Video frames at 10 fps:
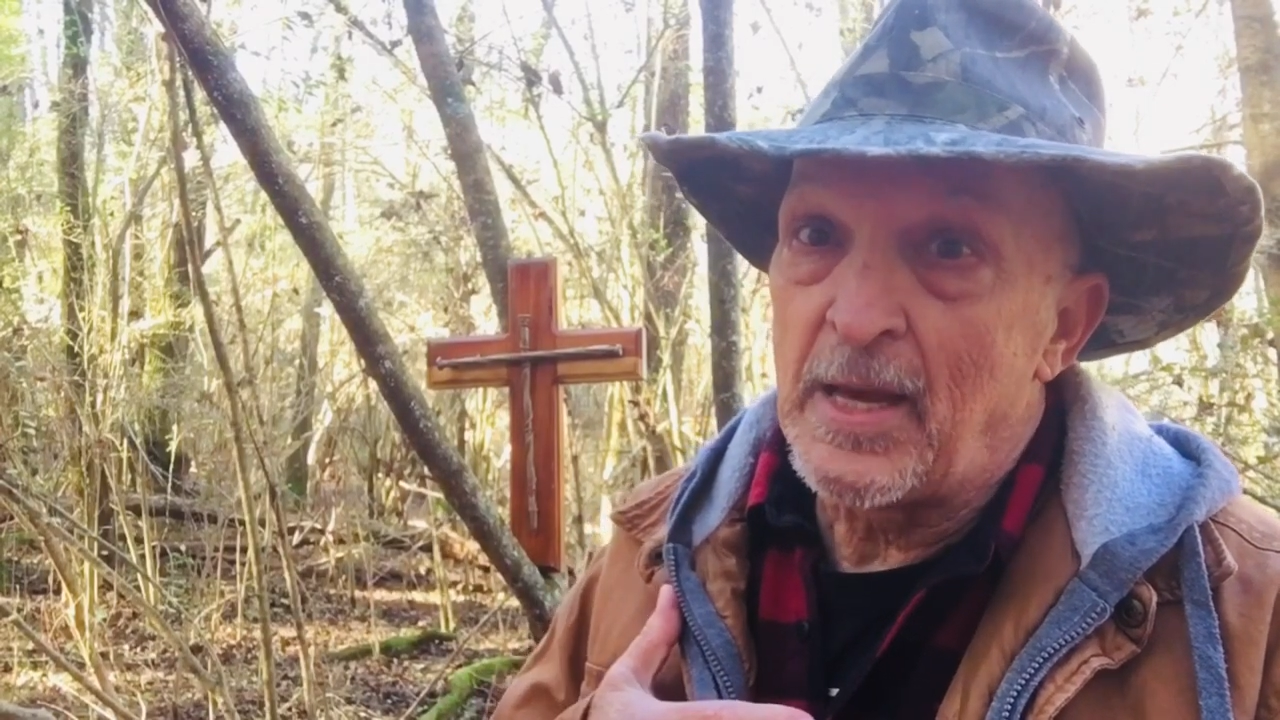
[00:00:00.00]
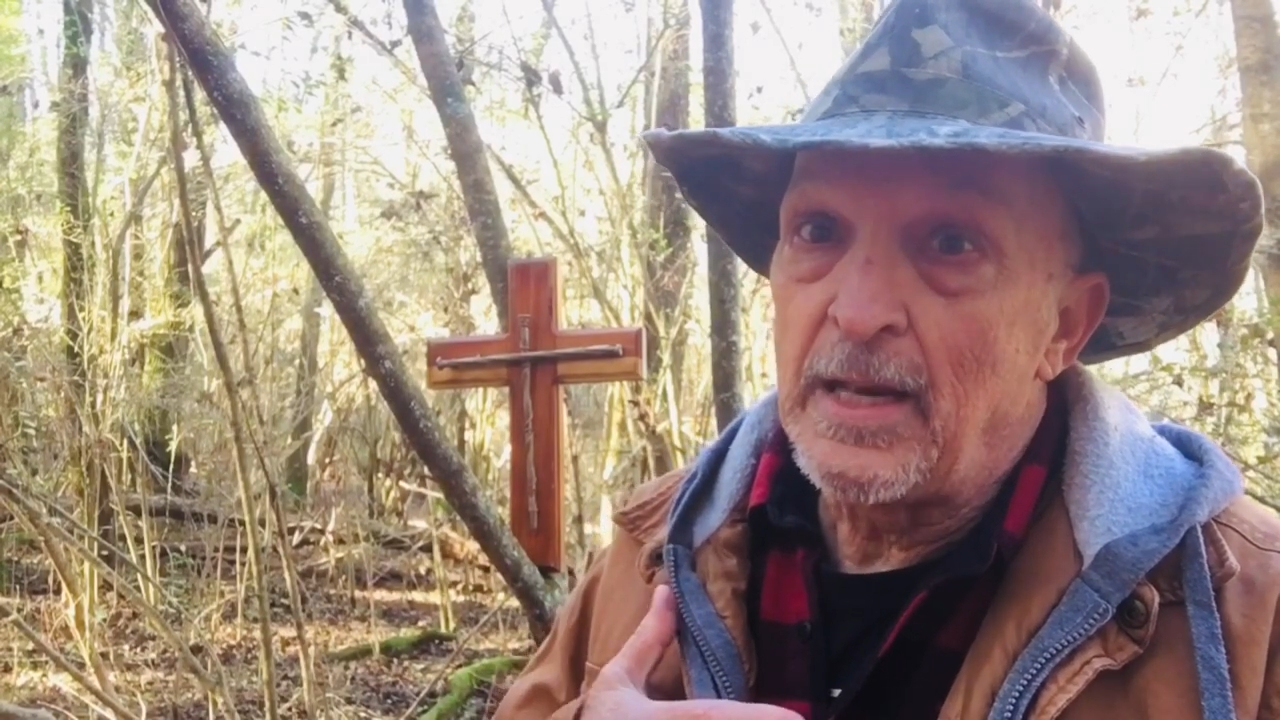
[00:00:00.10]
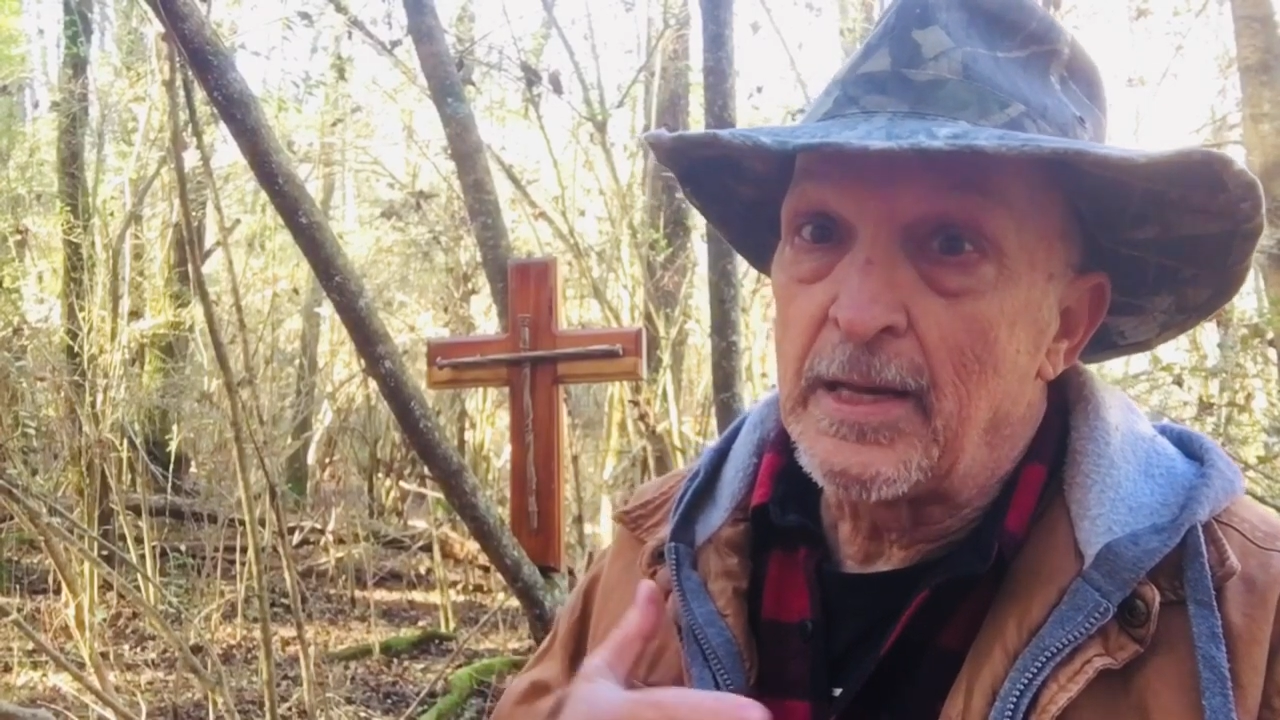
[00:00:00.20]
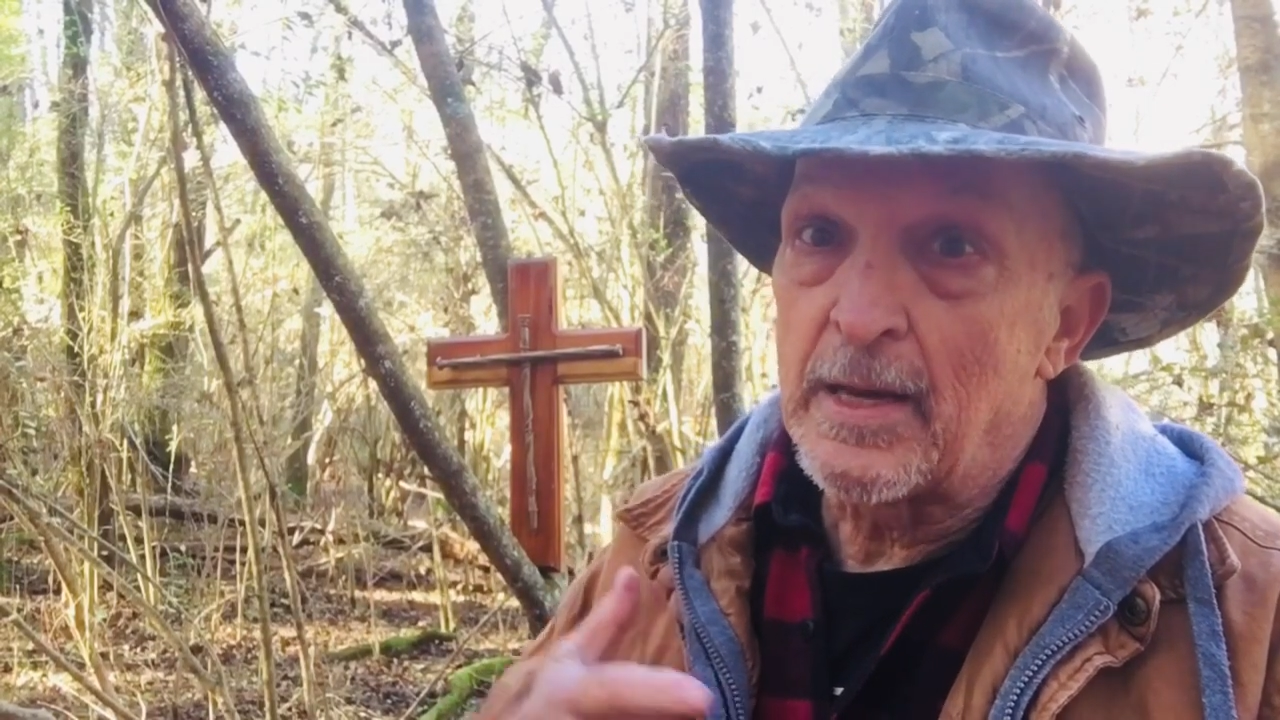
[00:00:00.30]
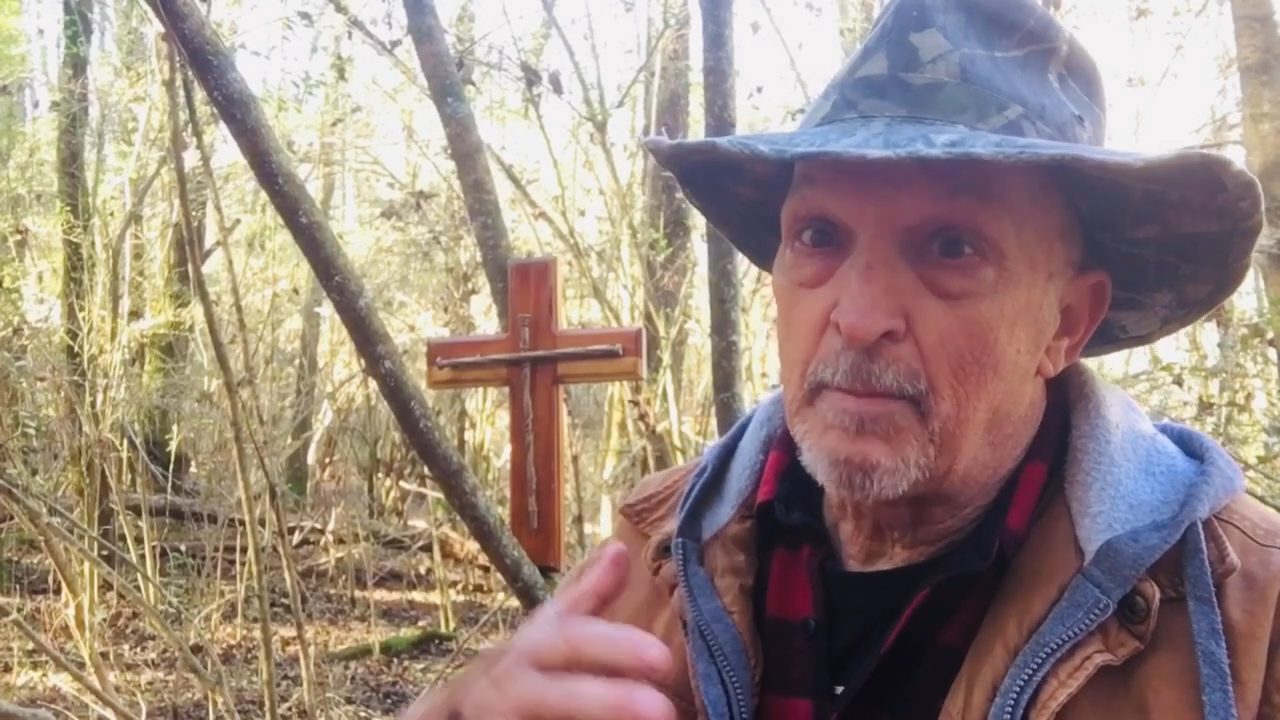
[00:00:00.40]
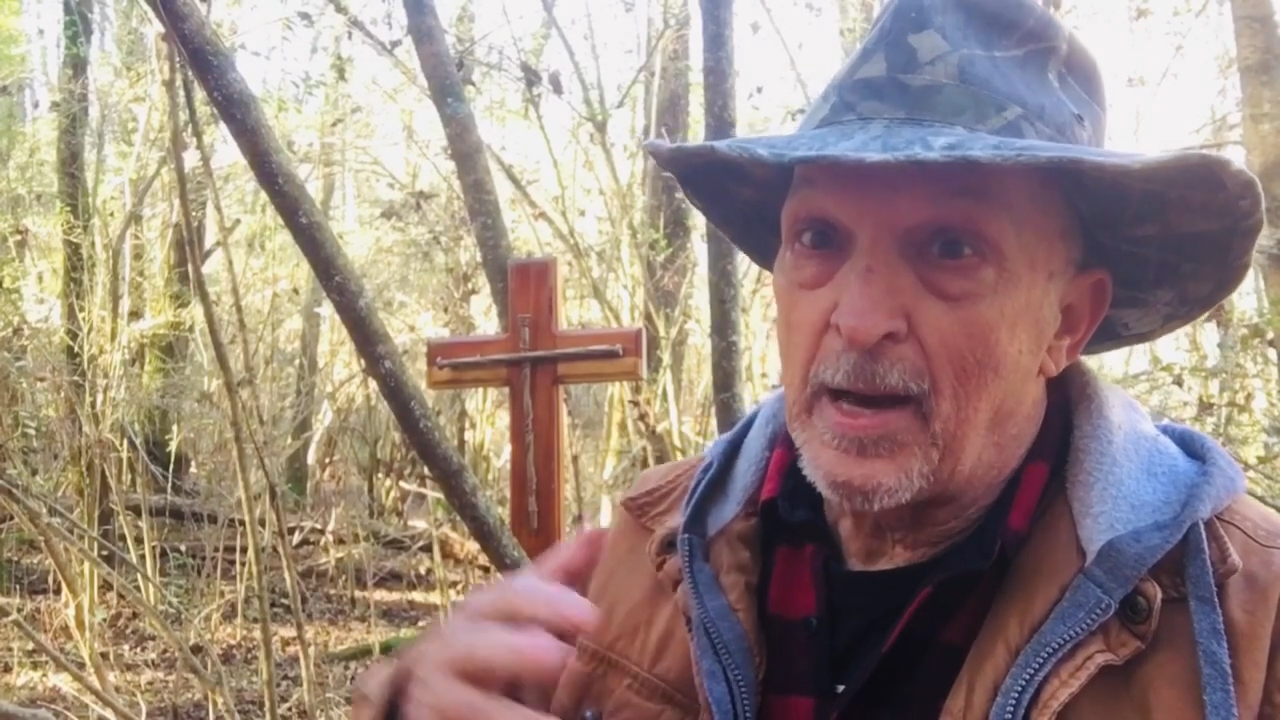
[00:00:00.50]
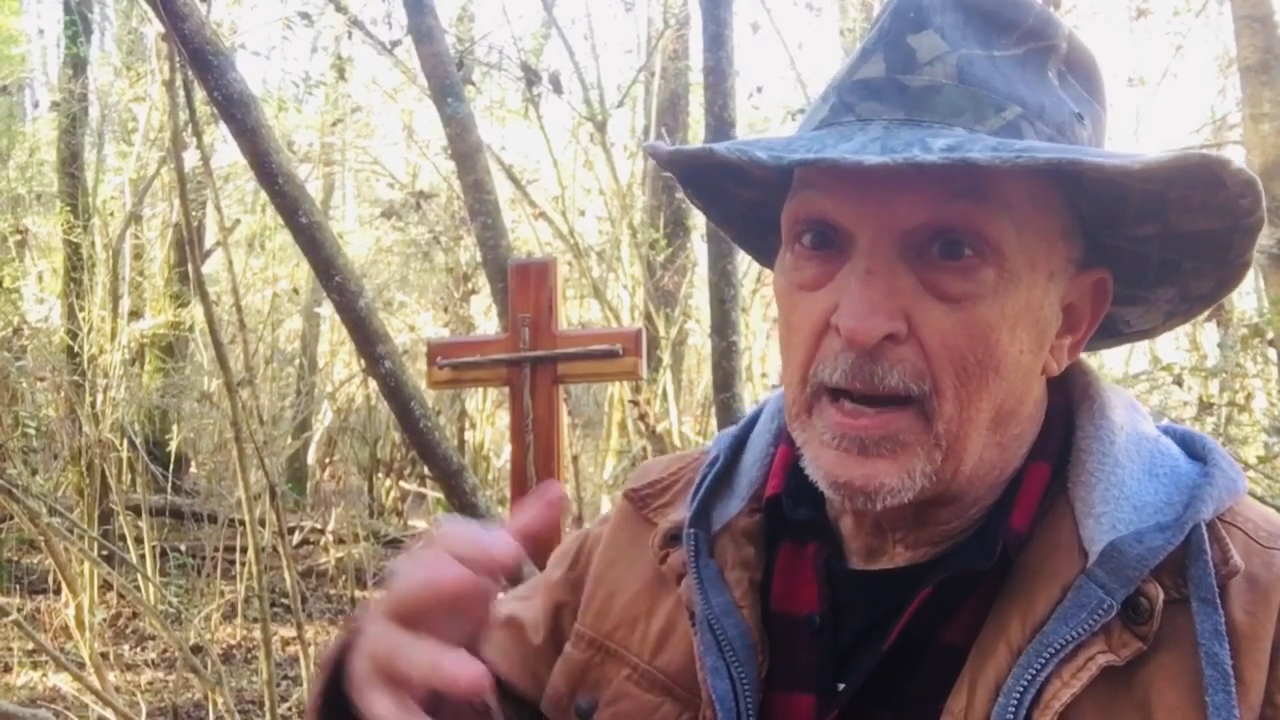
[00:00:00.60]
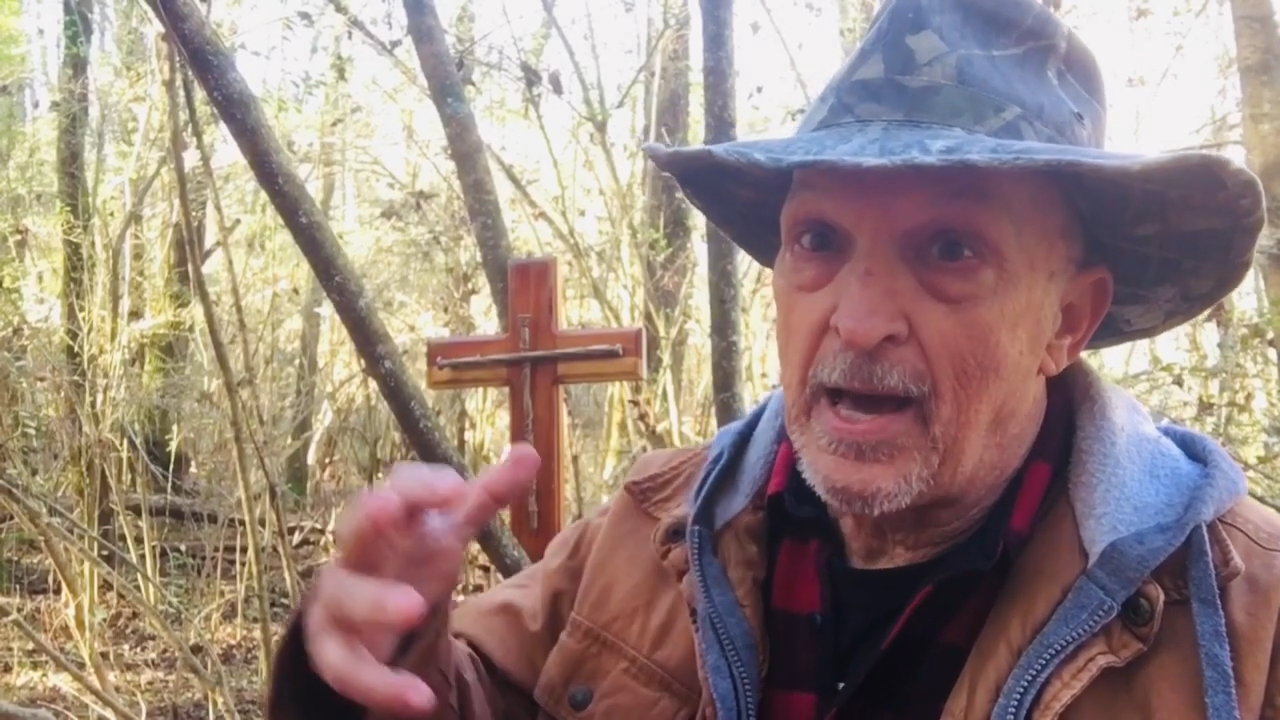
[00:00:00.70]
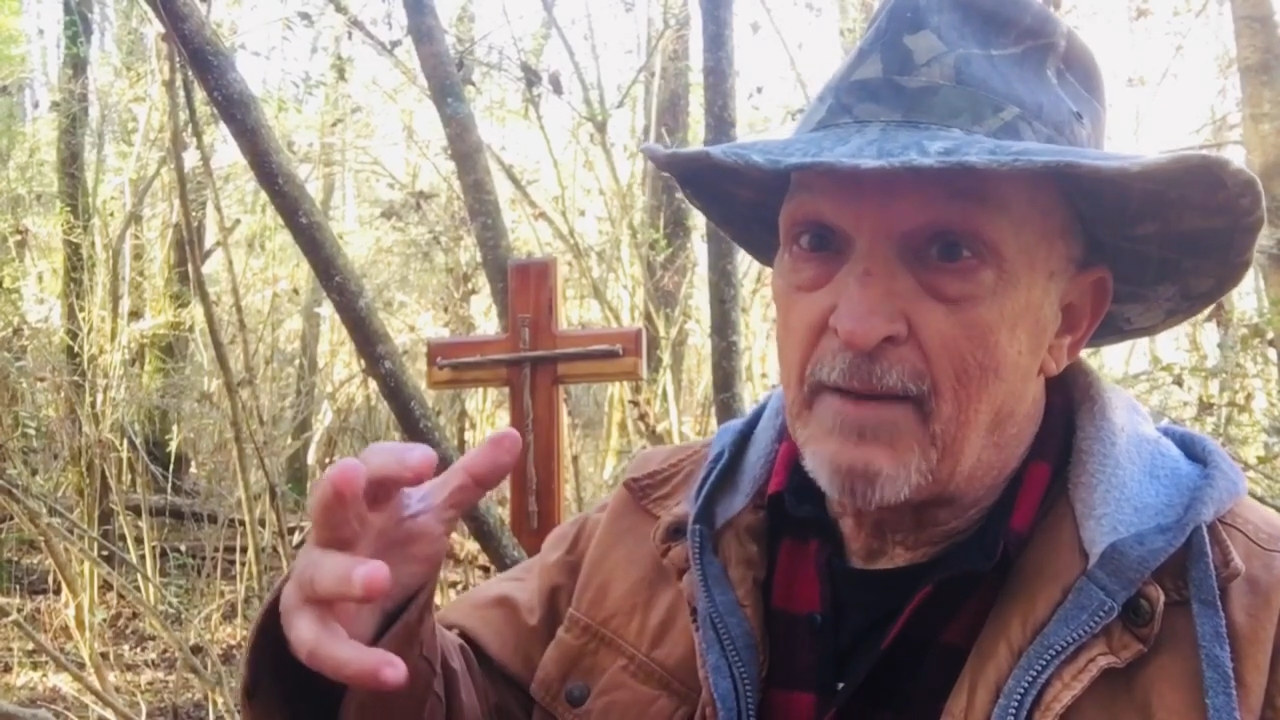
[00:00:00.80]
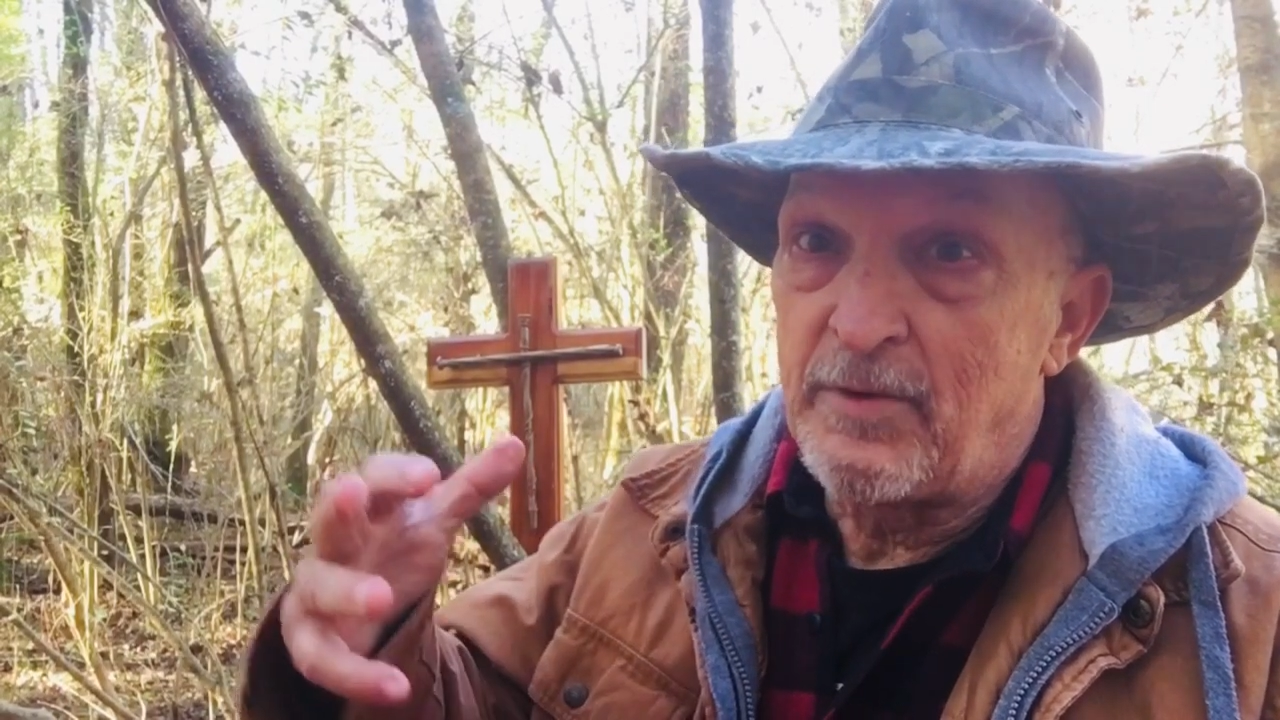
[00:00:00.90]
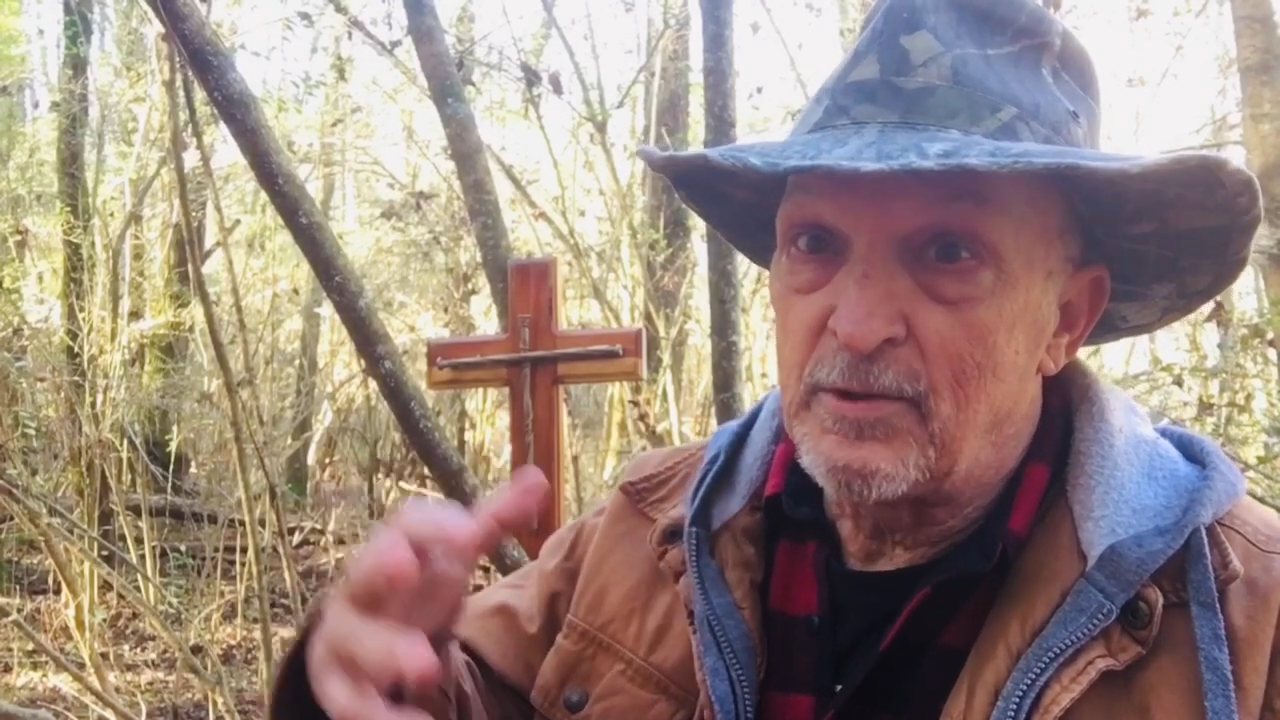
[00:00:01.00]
healing in my life.